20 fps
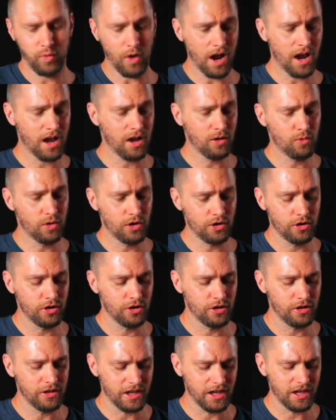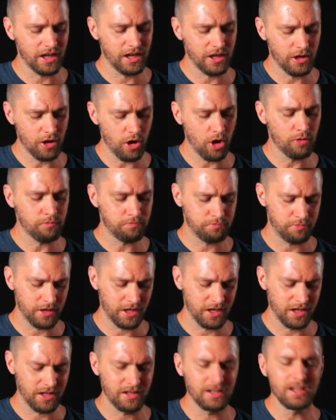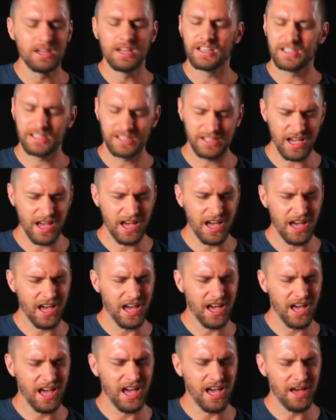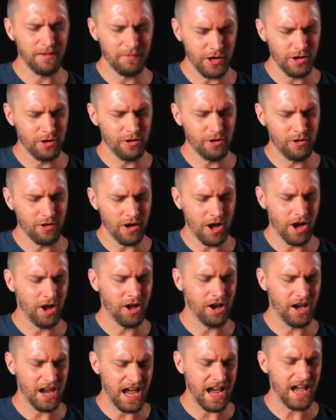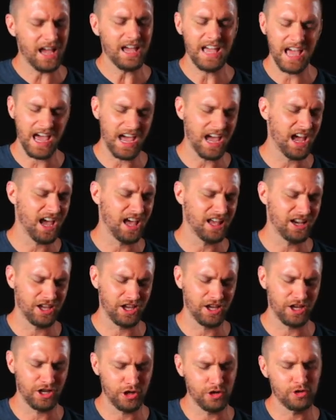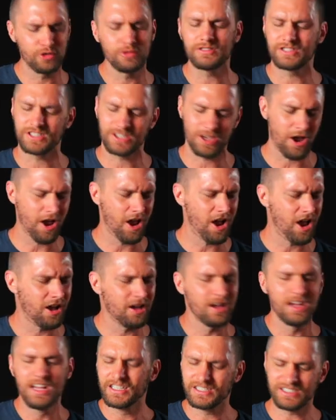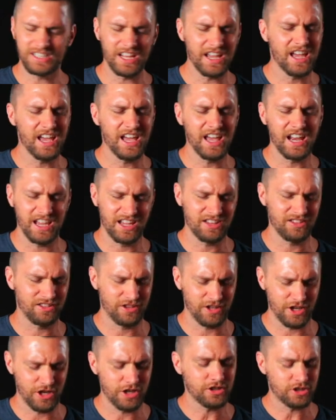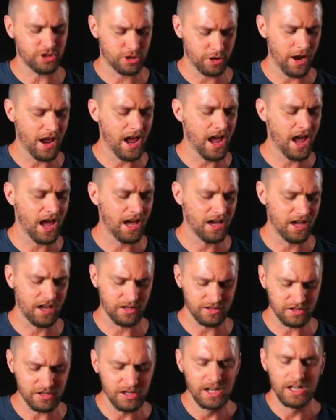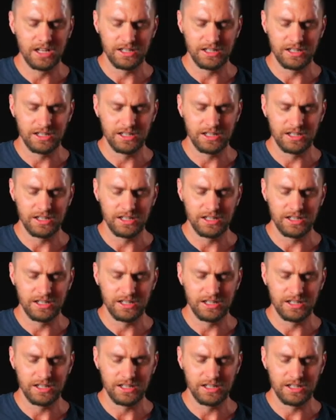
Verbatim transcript: Why were they open? Gave you all I had and you tossed it in the trash.